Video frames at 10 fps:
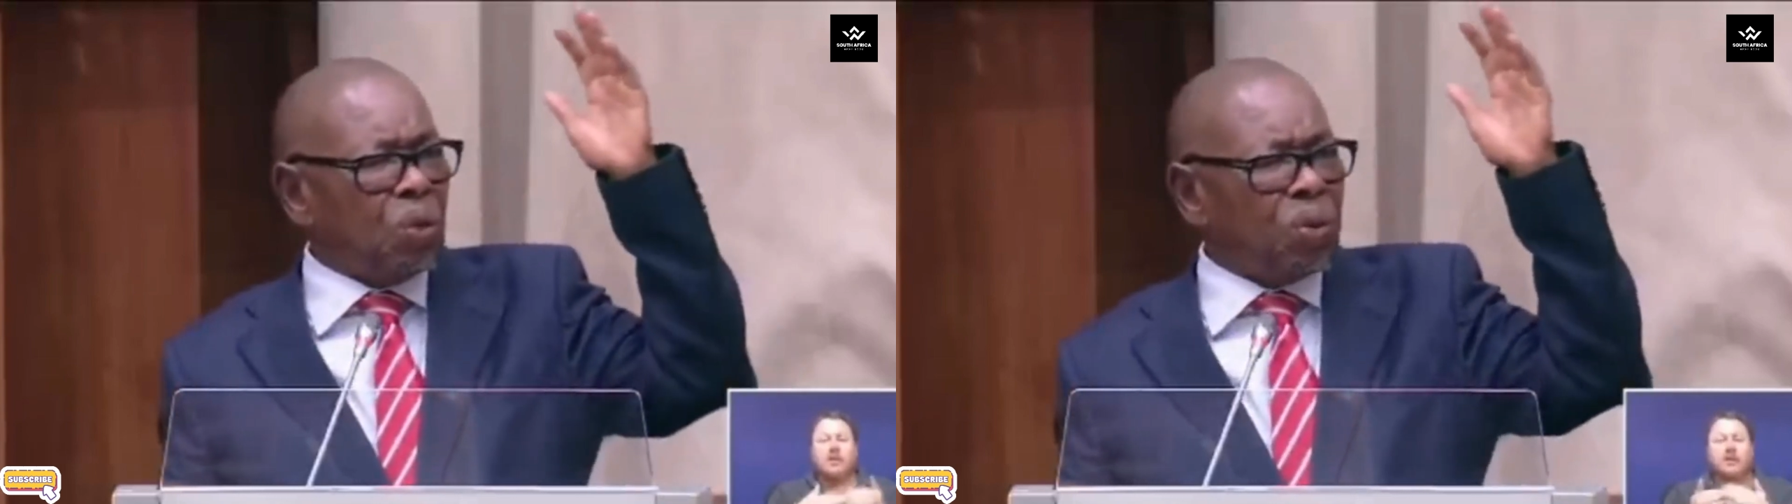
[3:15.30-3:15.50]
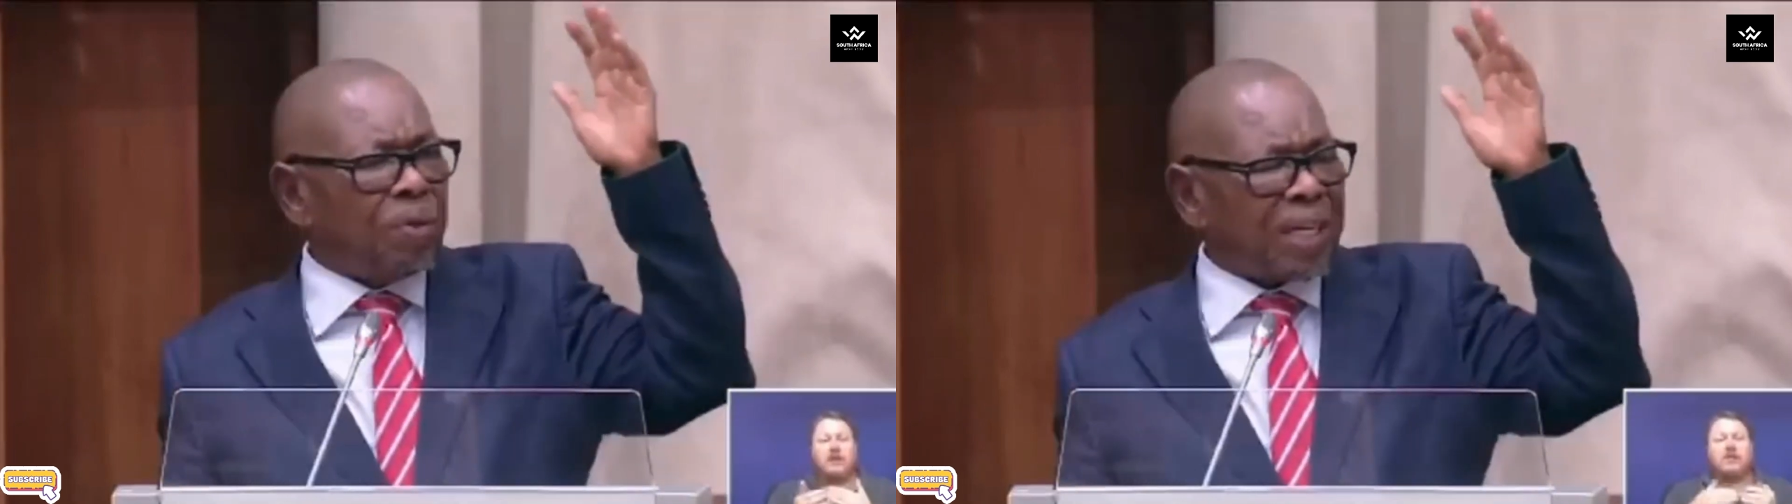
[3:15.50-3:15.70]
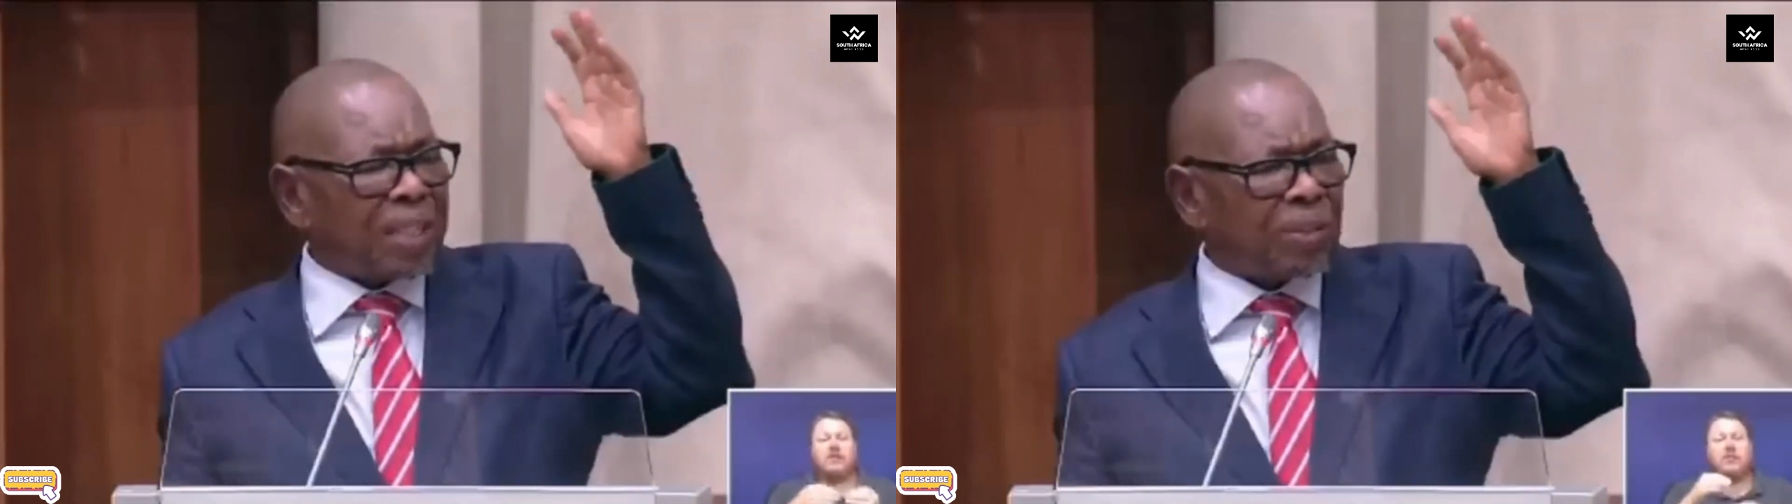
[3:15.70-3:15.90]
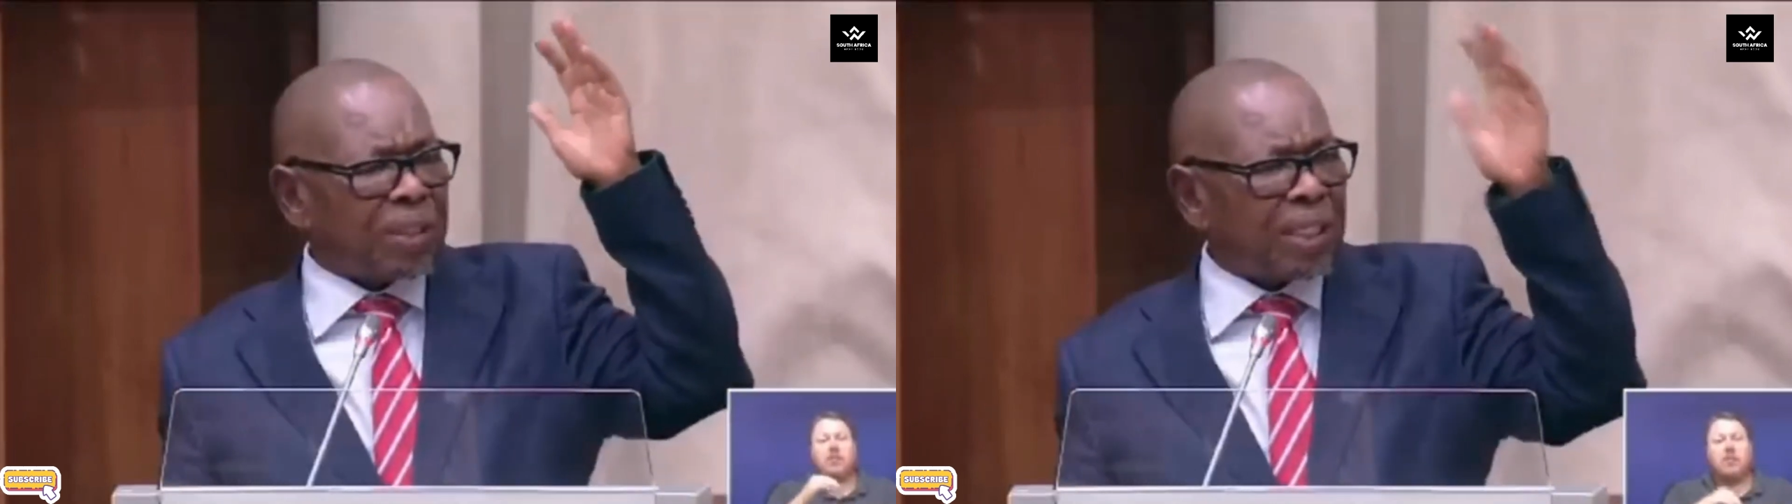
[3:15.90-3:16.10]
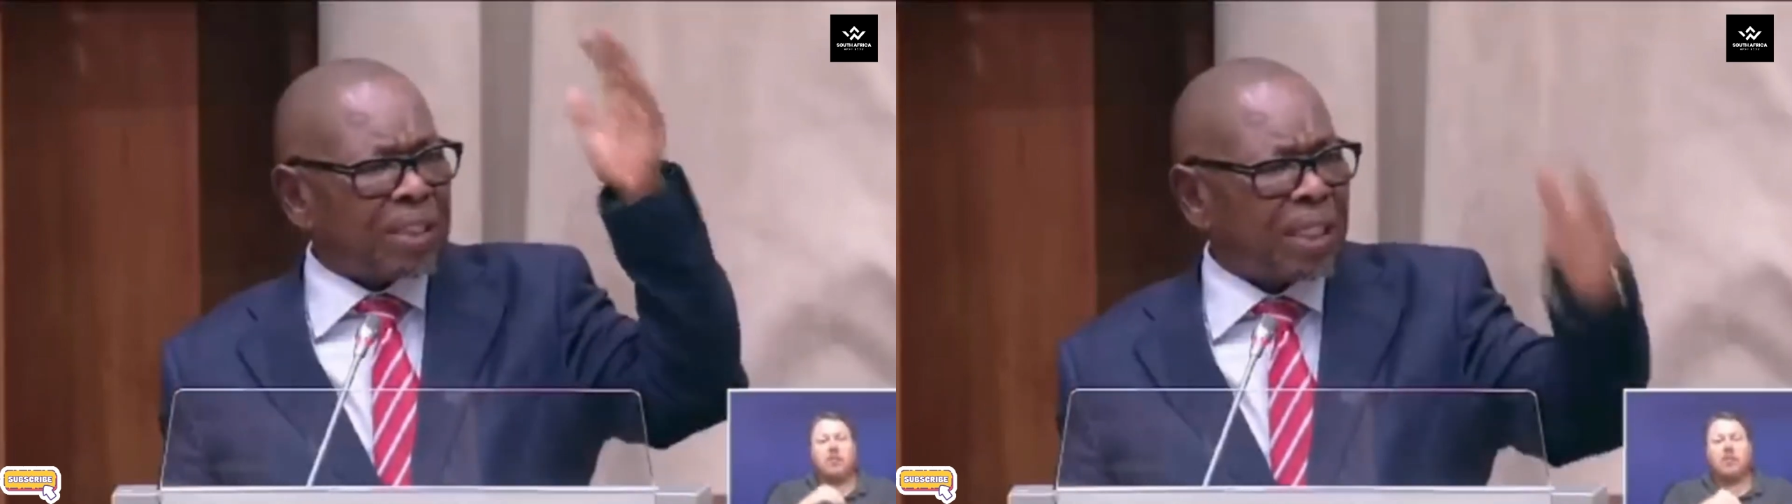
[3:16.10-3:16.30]
We've
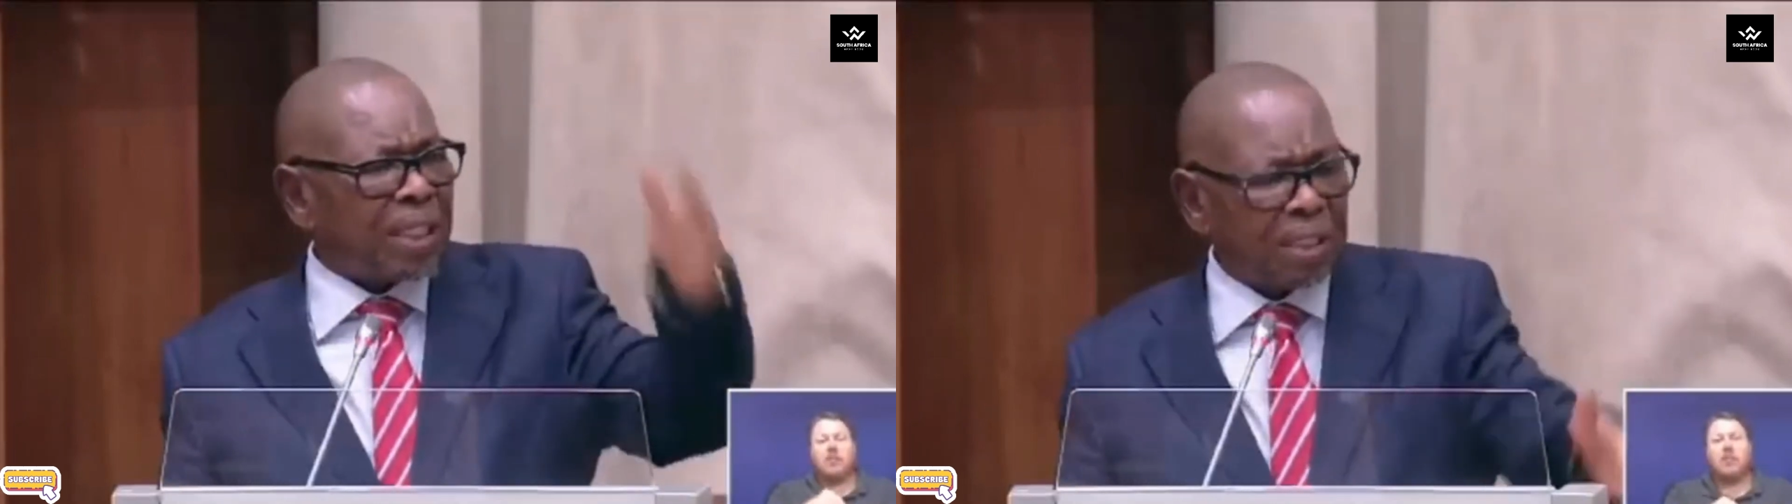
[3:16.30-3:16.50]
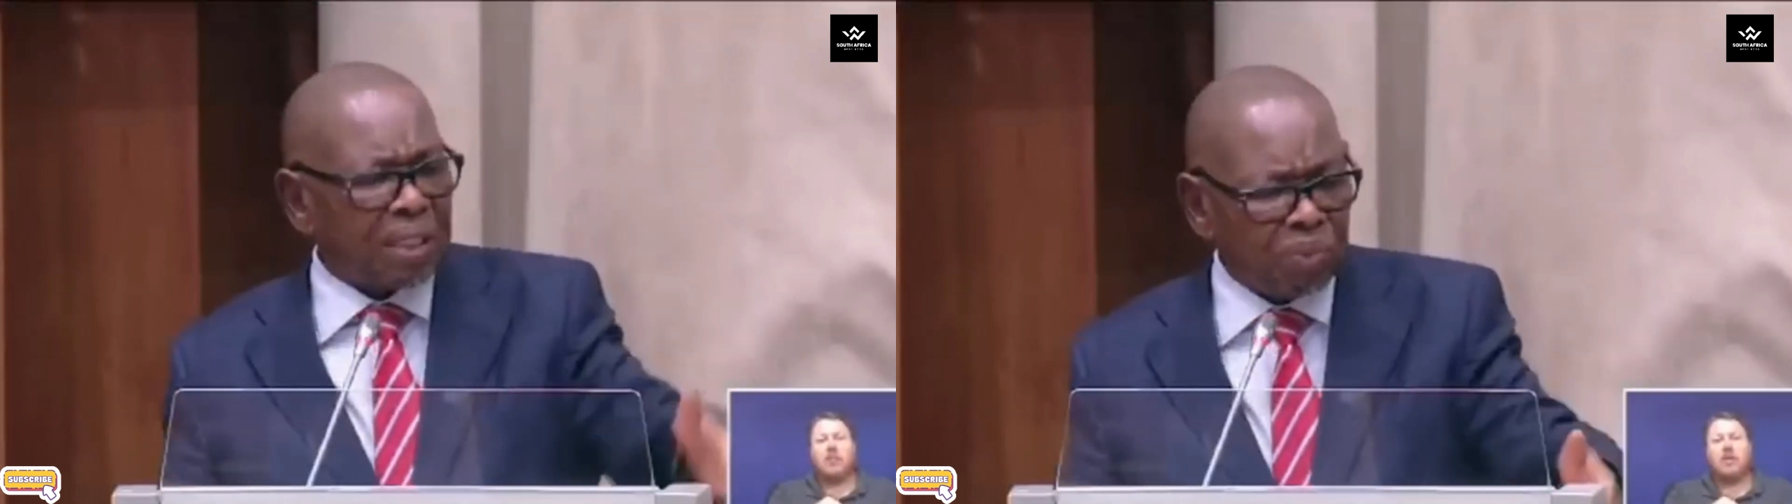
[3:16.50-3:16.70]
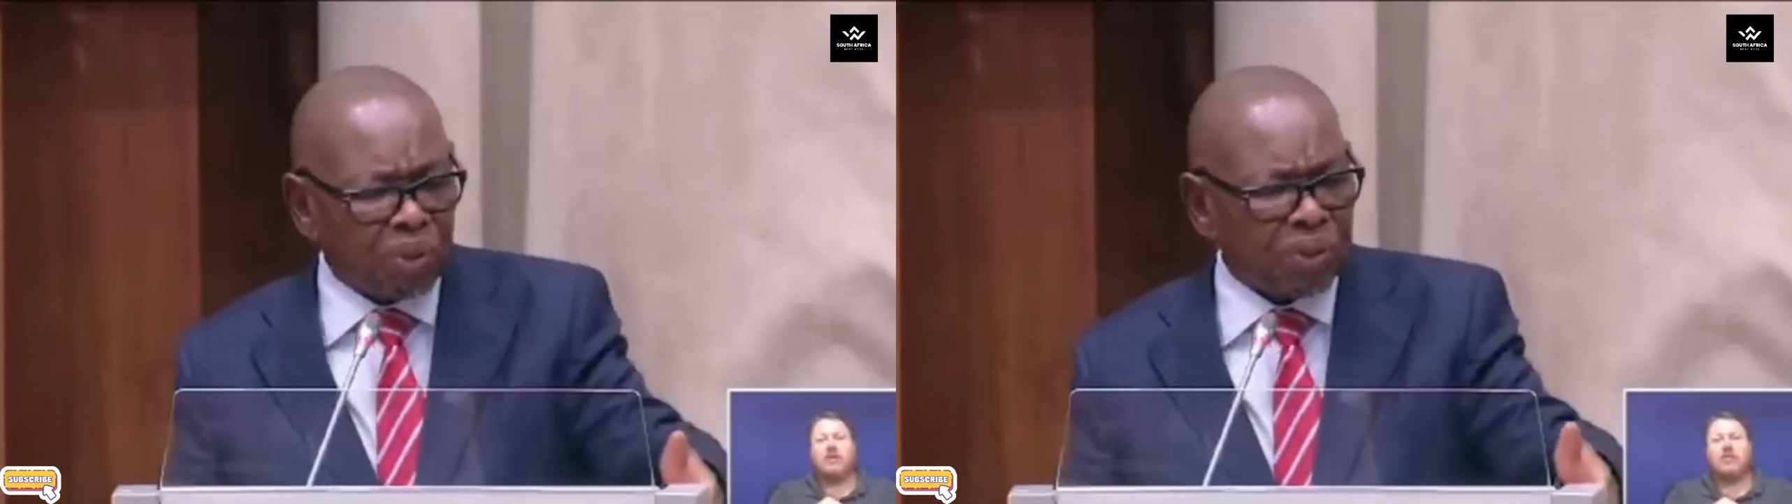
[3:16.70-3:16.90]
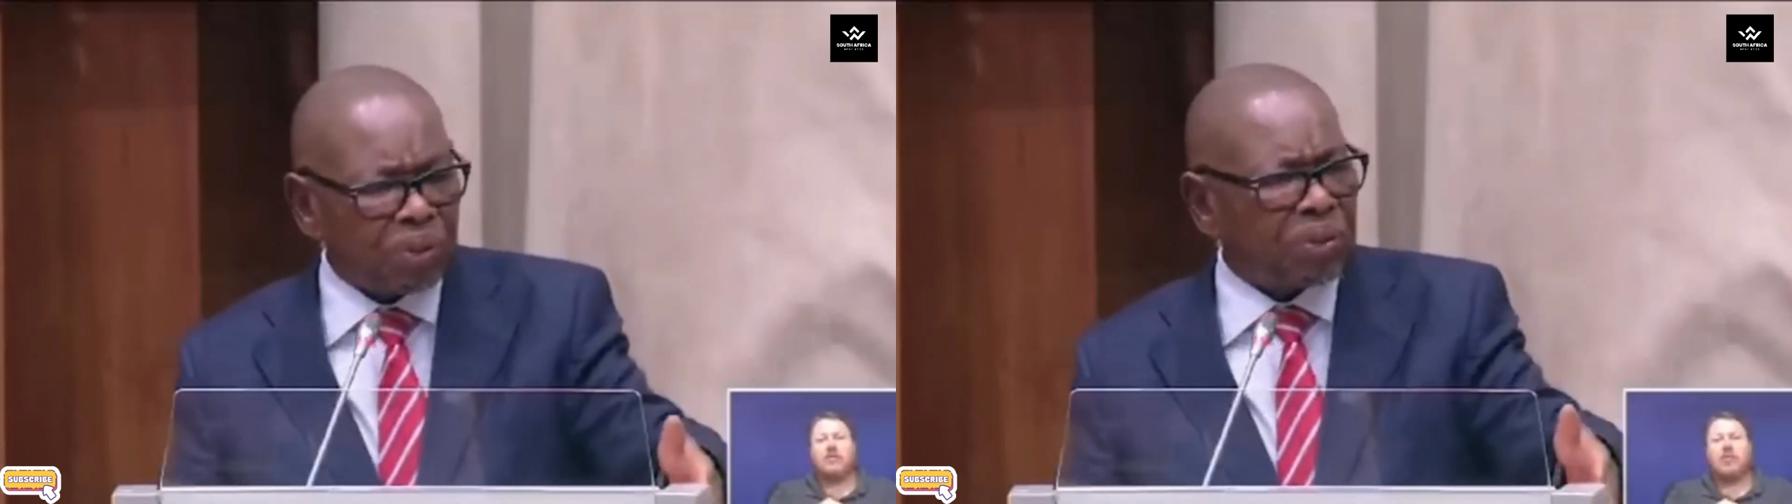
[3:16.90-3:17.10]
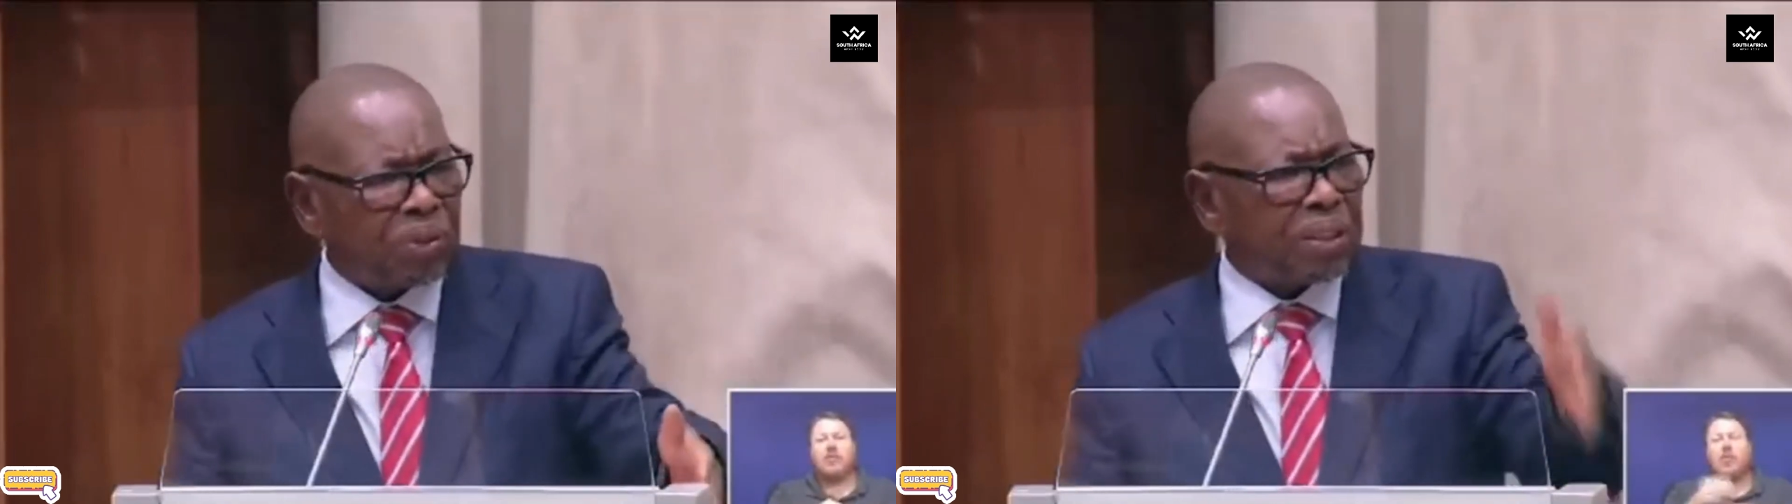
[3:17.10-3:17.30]
actually attracted more
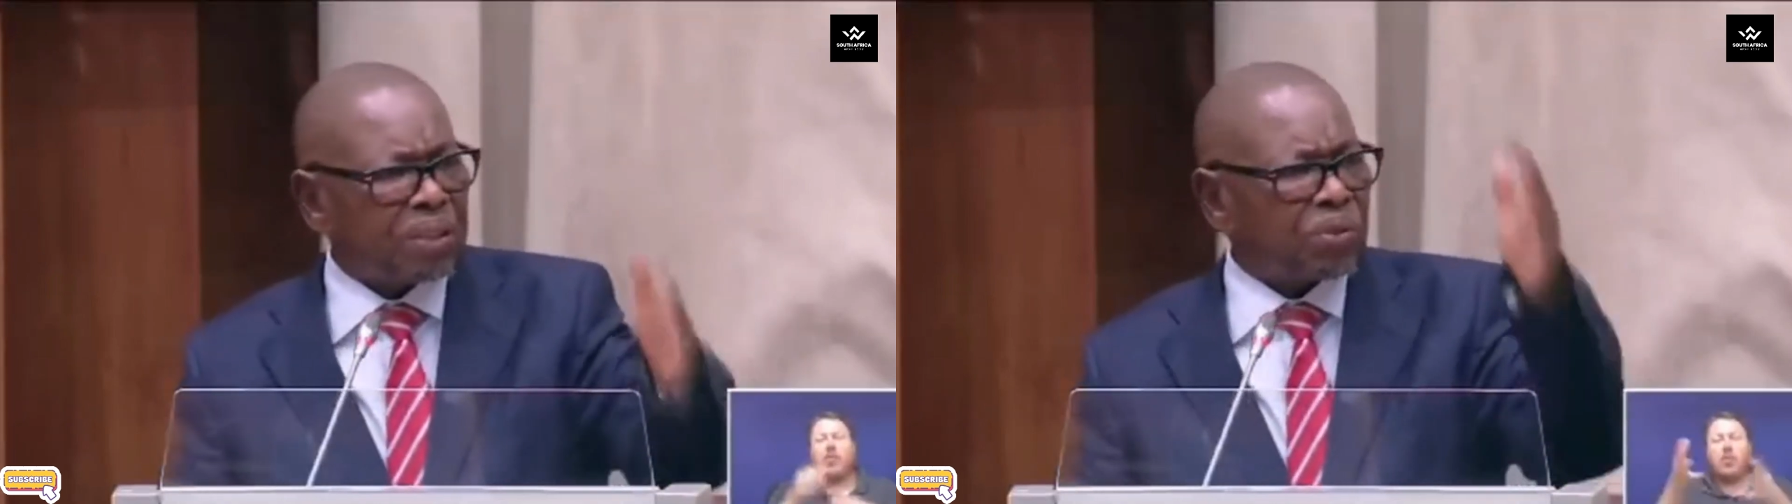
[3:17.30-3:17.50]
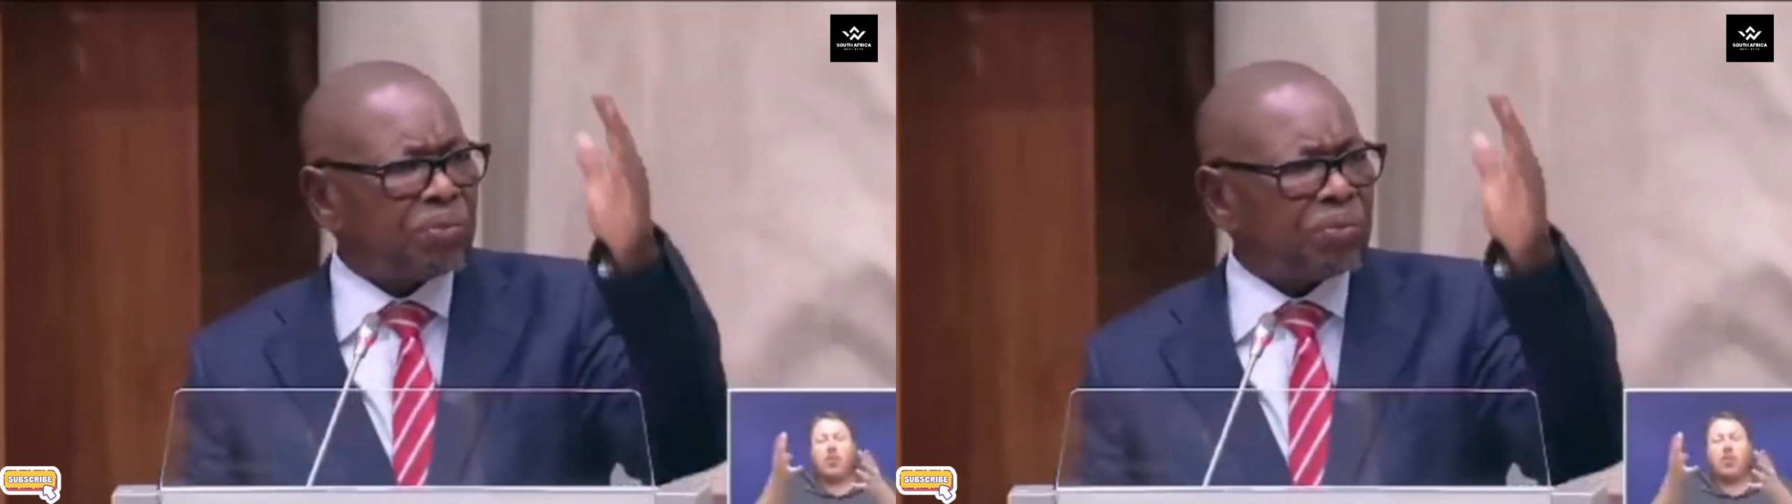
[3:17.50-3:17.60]
students